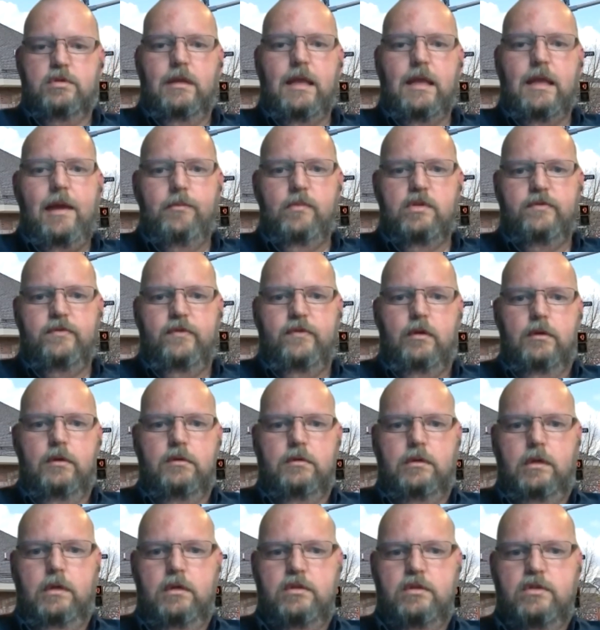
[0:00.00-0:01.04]
atmosphere
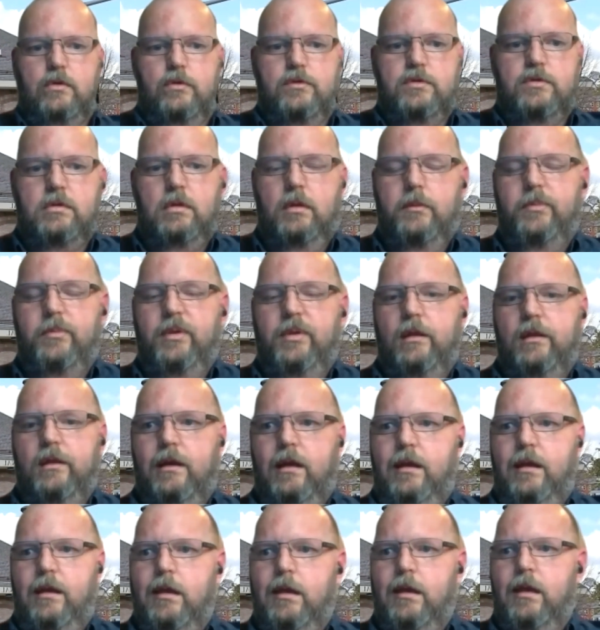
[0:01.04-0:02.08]
and social
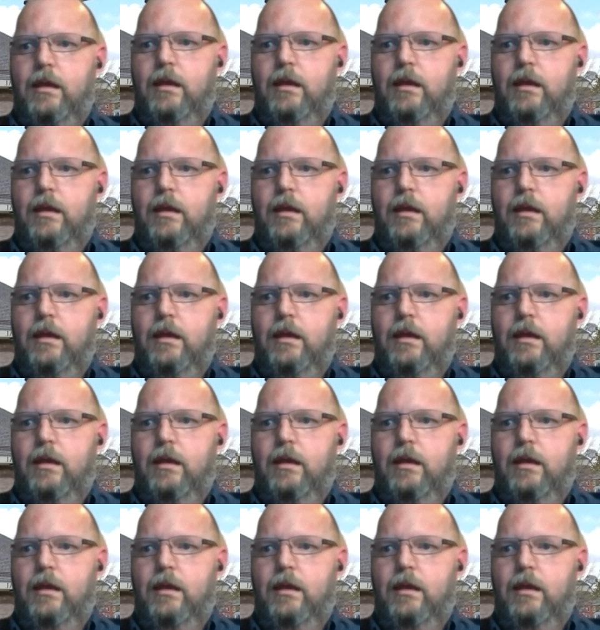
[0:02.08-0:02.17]
ability.